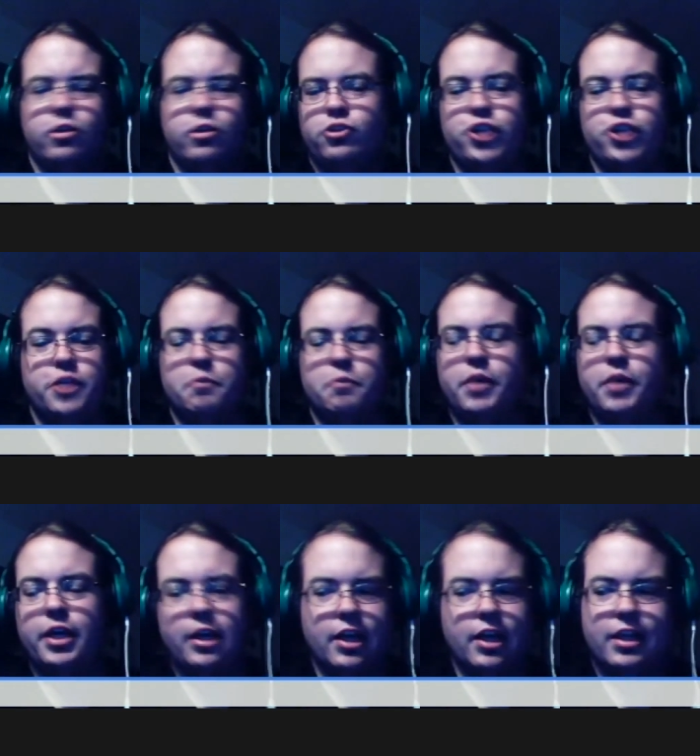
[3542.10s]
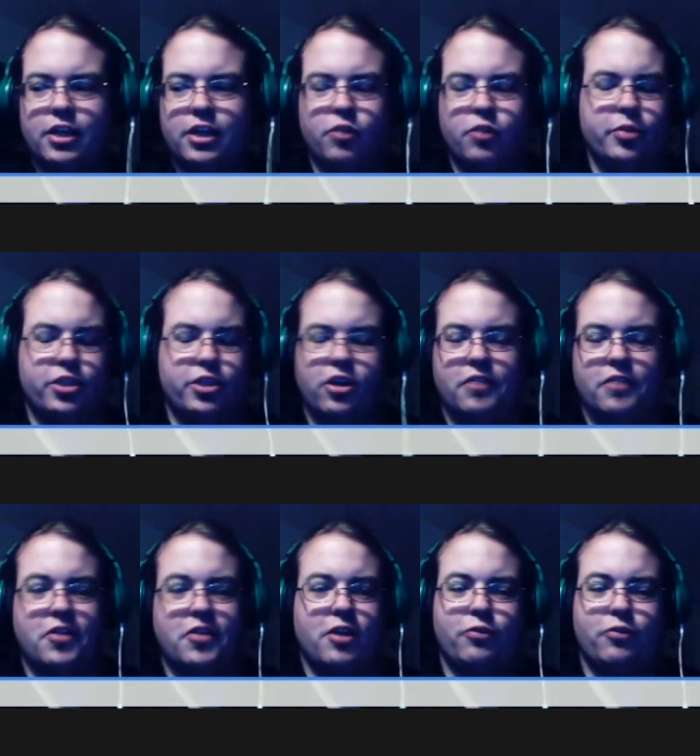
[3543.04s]
just butt in at the Ubisoft
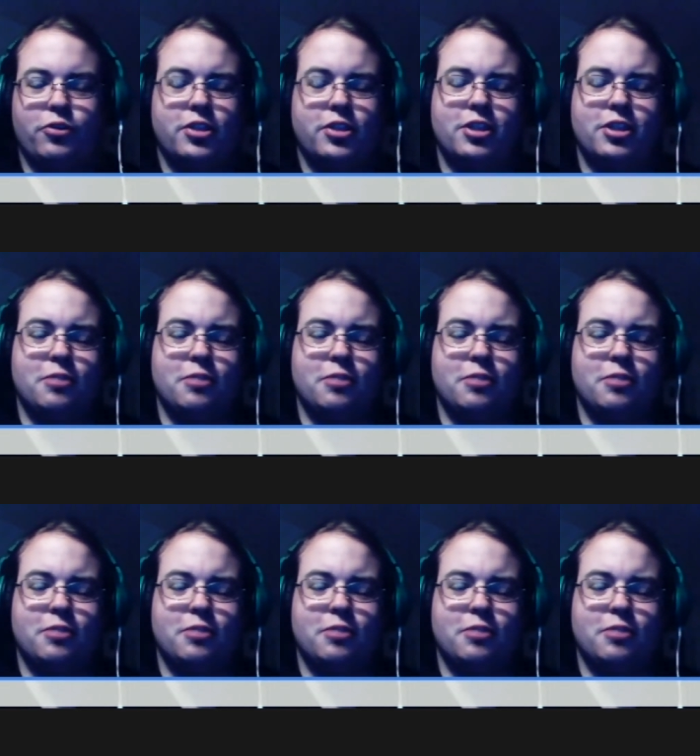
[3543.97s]
conference.